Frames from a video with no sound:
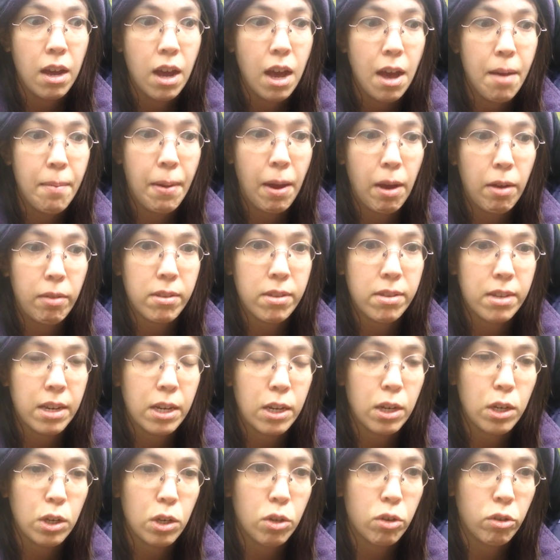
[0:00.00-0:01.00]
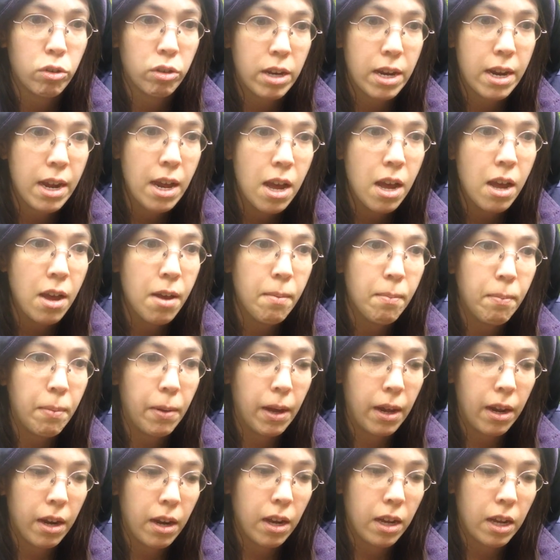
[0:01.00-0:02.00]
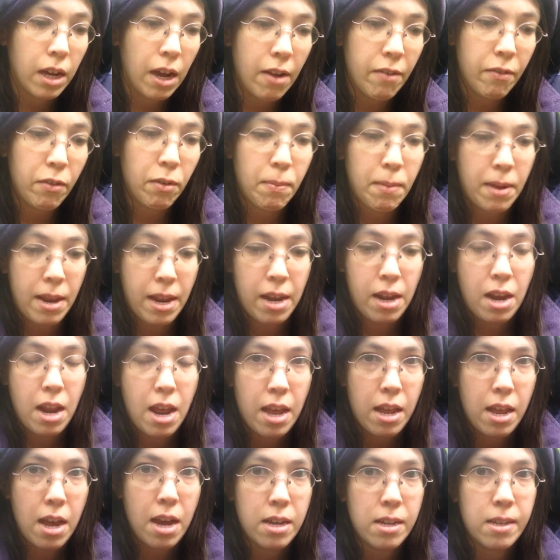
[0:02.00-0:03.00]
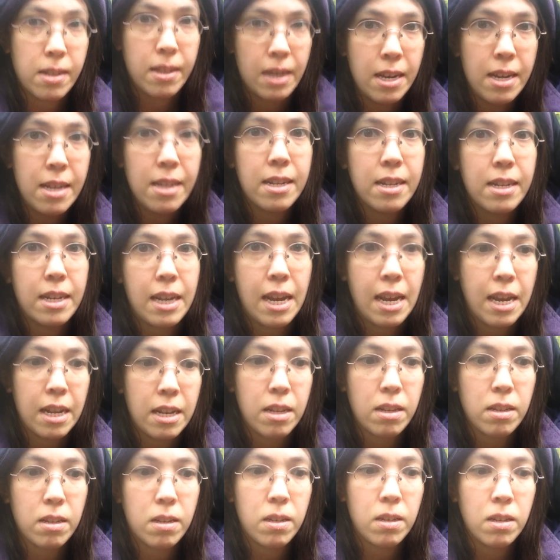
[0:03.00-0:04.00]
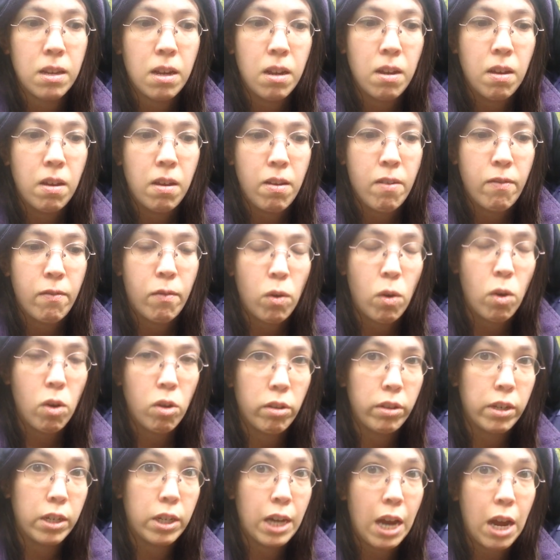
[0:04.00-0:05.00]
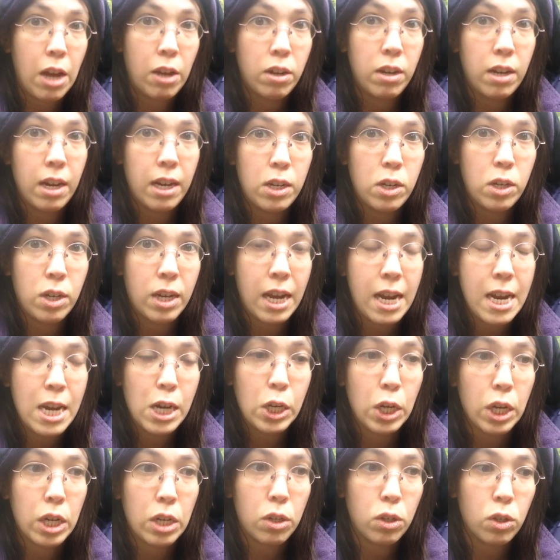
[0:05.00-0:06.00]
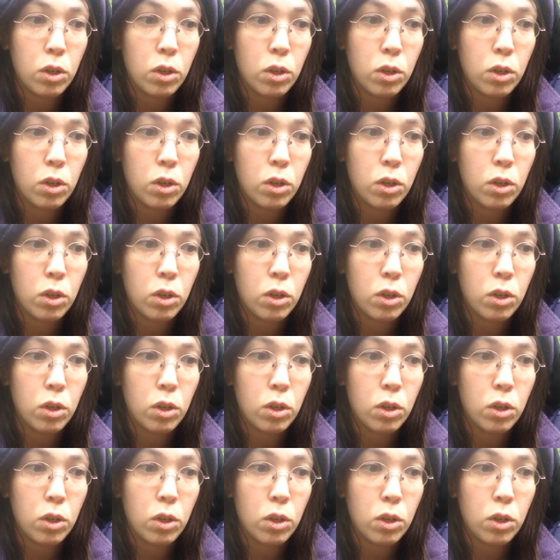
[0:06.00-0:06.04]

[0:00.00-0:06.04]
about this industry, but government assistance for early childhood education.